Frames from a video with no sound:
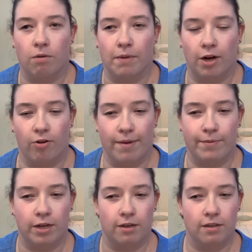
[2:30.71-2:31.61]
my
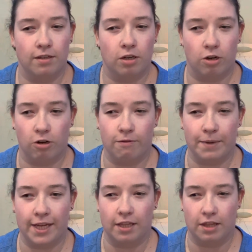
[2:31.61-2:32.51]
grandma heard
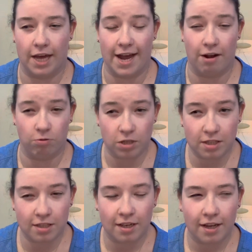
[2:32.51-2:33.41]
me in the house.